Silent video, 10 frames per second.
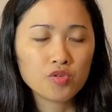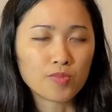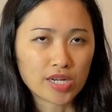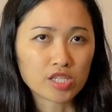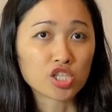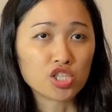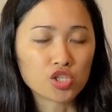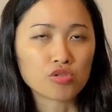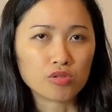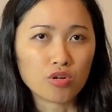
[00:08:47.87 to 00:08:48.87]
but it's good
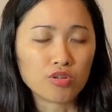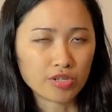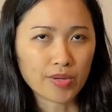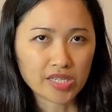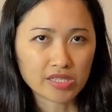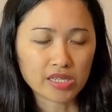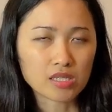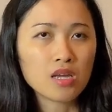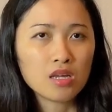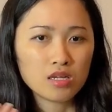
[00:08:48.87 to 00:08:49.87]
to learn the basics.
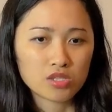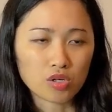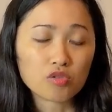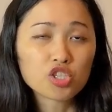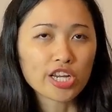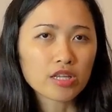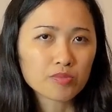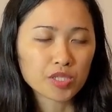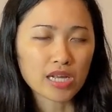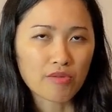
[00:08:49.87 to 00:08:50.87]
So check out the
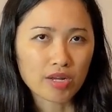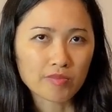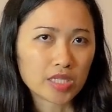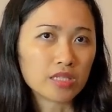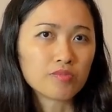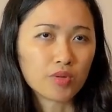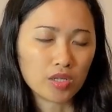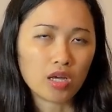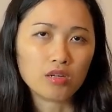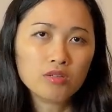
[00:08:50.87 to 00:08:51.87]
books I recommended
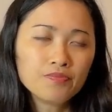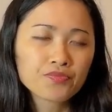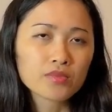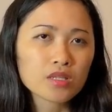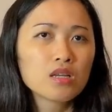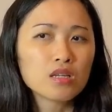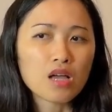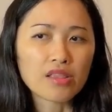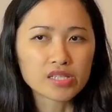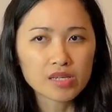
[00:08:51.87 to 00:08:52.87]
below.
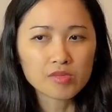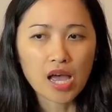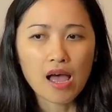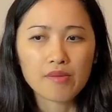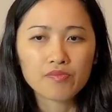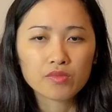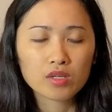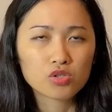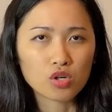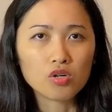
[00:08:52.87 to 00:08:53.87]
At the same time,
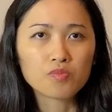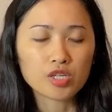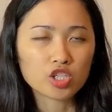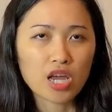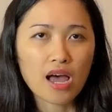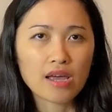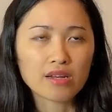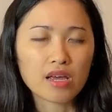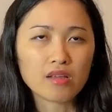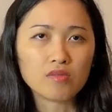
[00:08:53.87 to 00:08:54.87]
don't be shy
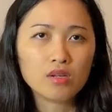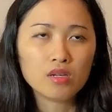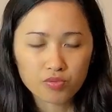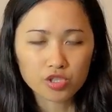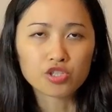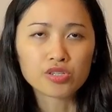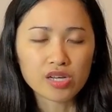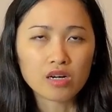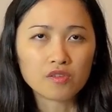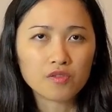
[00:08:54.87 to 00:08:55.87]
and push
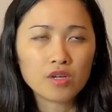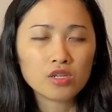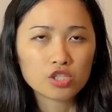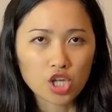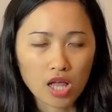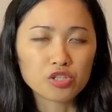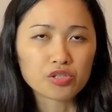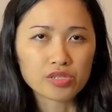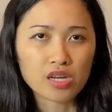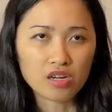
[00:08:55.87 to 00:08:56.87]
yourself, challenge
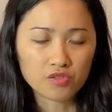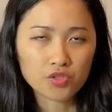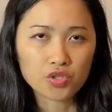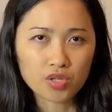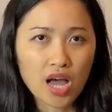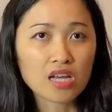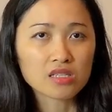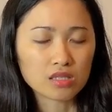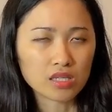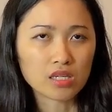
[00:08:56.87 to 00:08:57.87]
yourself to
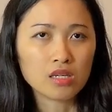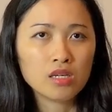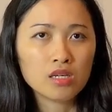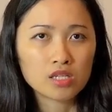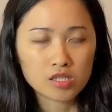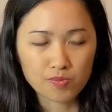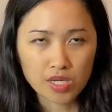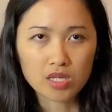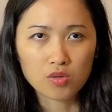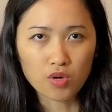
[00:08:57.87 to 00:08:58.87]
constantly
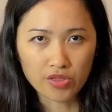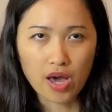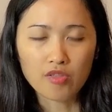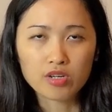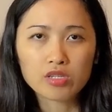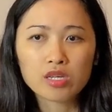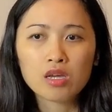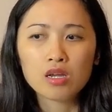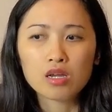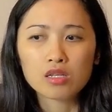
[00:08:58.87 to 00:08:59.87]
speak with others.
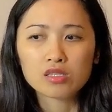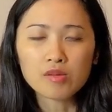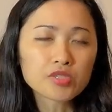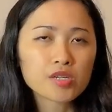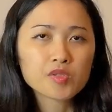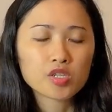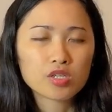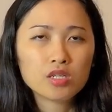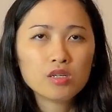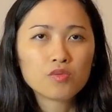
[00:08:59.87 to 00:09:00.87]
Some tips
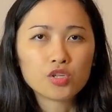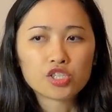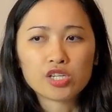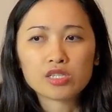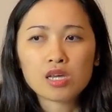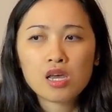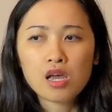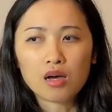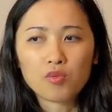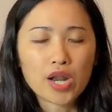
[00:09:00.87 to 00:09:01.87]
here, which is
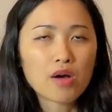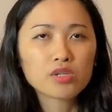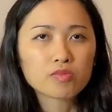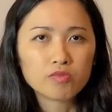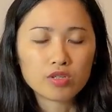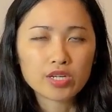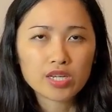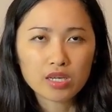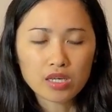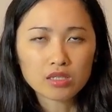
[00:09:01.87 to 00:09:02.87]
when I was
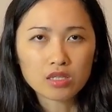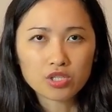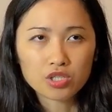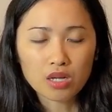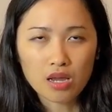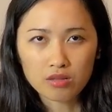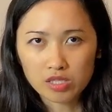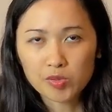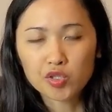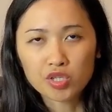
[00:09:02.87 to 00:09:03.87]
learning English,
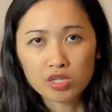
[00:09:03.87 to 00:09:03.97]
especially